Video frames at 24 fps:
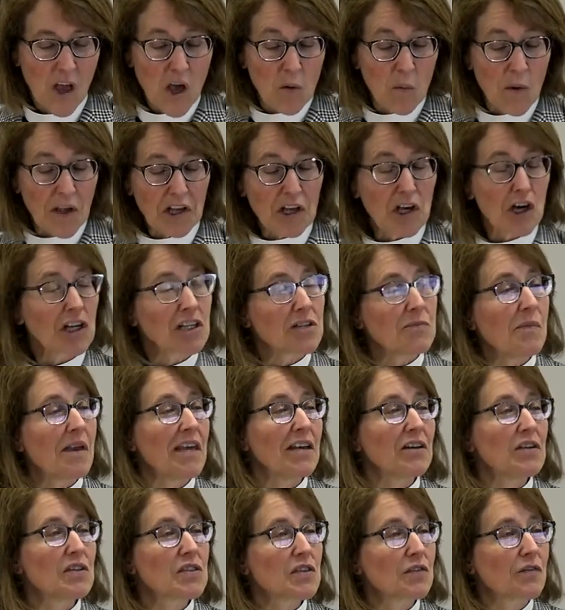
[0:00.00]
We cooked
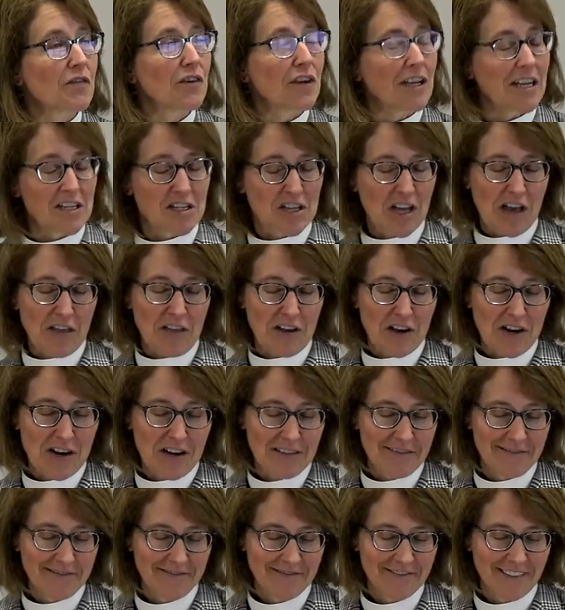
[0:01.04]
meals for each other
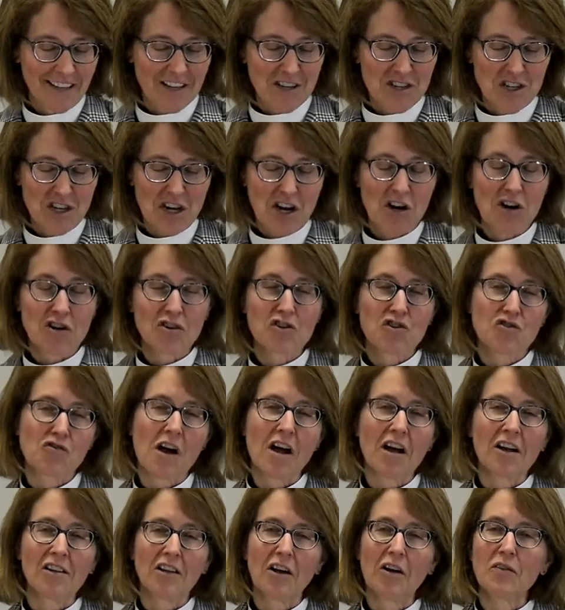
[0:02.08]
and shared
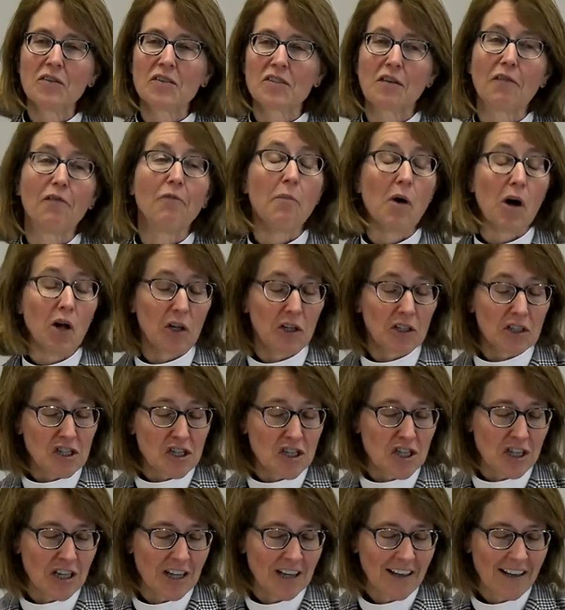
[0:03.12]
truckloads of
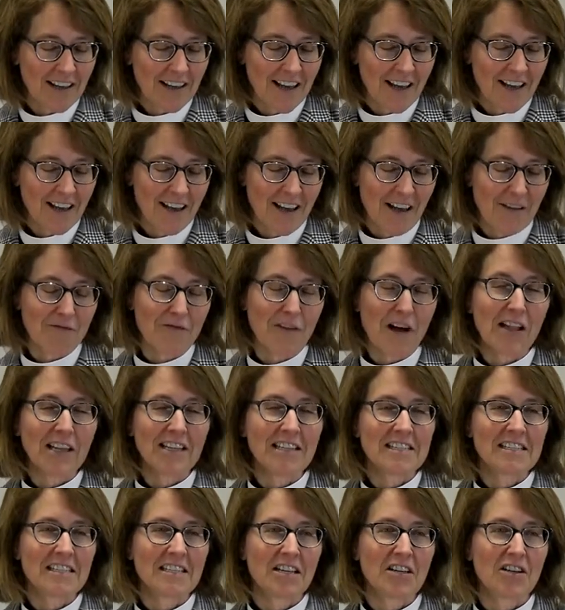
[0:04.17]
mulch and
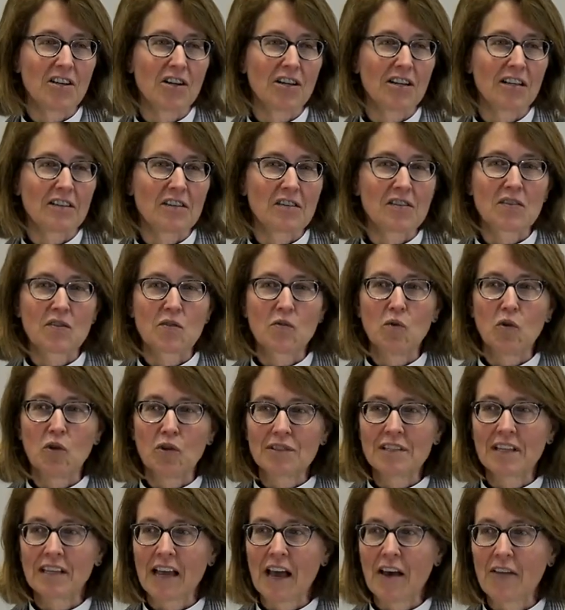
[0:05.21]
volunteered at the school
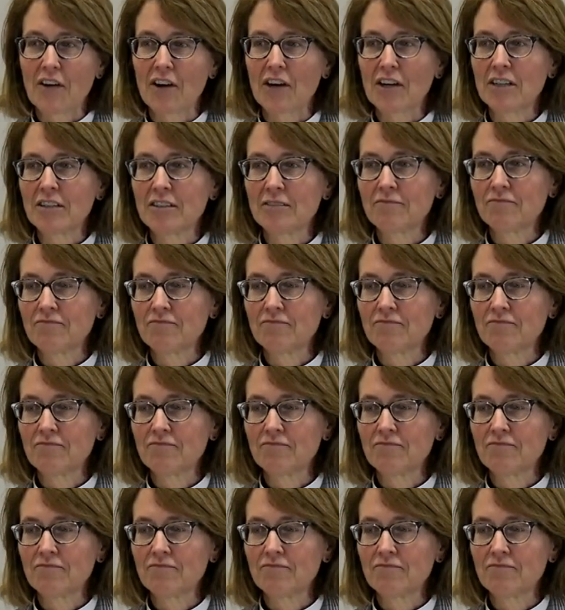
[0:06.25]
together.